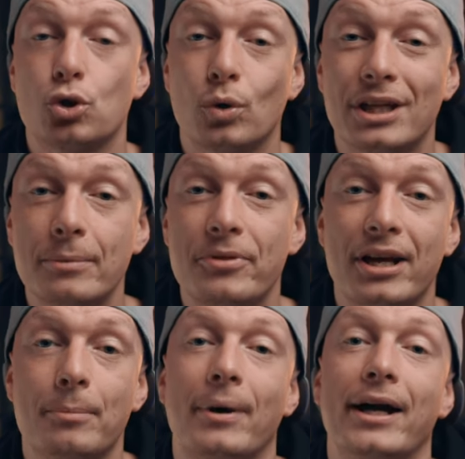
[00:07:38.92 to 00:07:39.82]
so keep
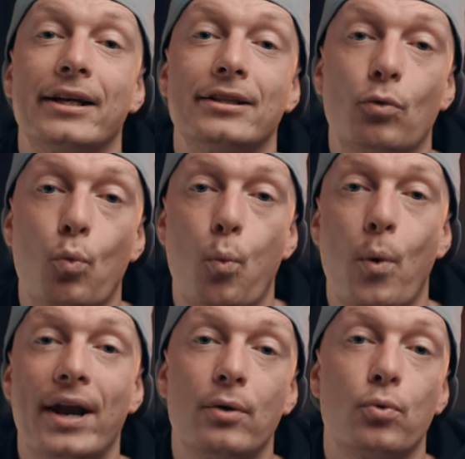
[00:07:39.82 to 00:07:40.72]
that in mind
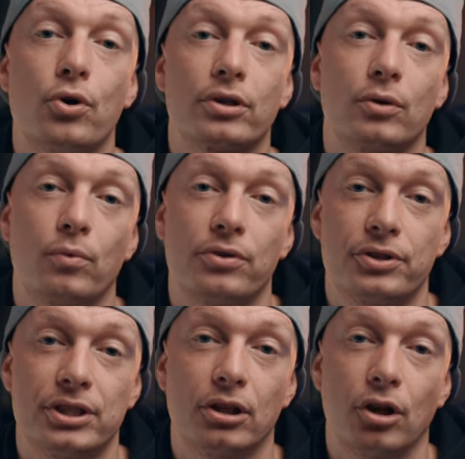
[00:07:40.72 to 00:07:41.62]
when working with
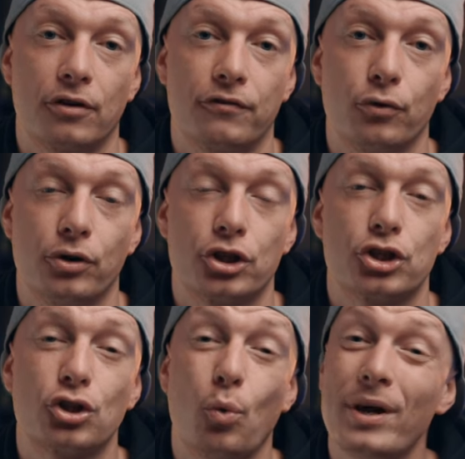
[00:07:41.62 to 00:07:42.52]
C-Log footage.
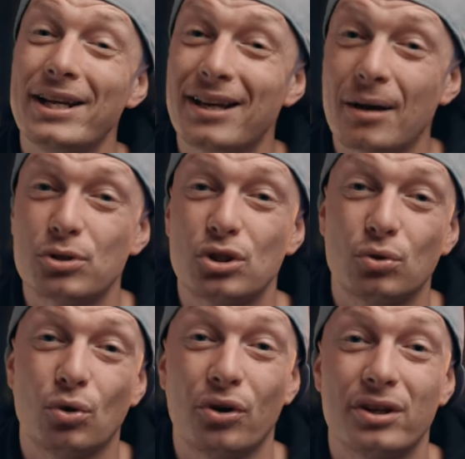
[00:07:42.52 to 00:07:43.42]
So when it comes to
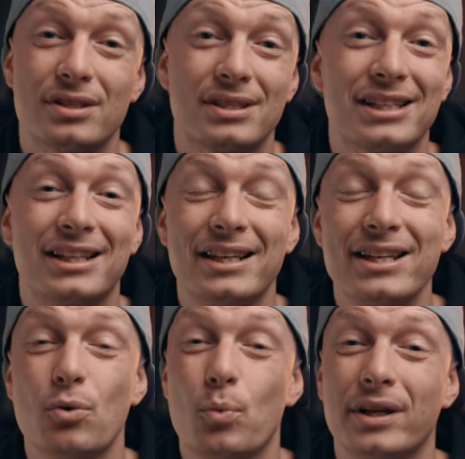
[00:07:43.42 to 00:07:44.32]
noise, the
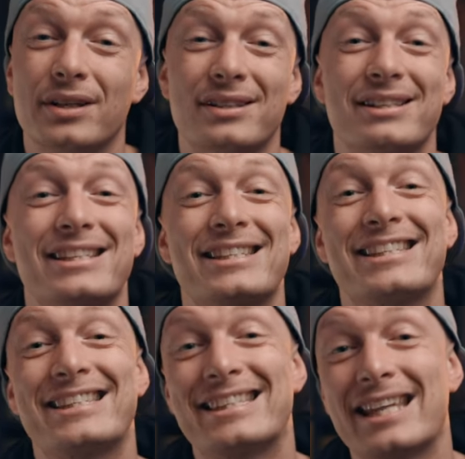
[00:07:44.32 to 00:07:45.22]
clear winner
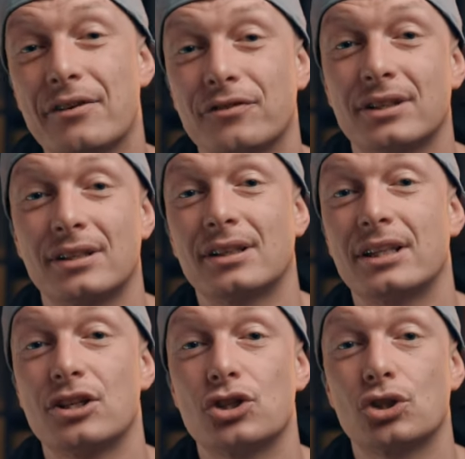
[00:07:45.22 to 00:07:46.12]
is
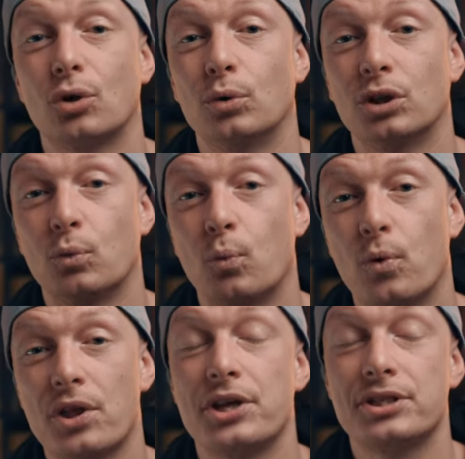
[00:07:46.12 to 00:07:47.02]
definitely the Sony
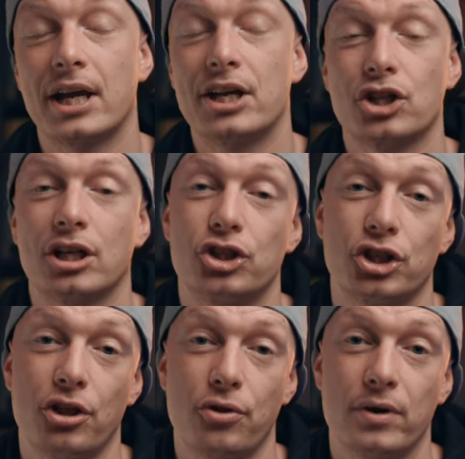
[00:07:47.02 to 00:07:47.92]
with its
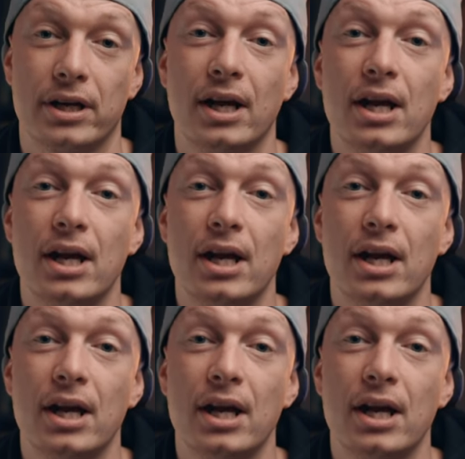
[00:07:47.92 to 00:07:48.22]
HLG3.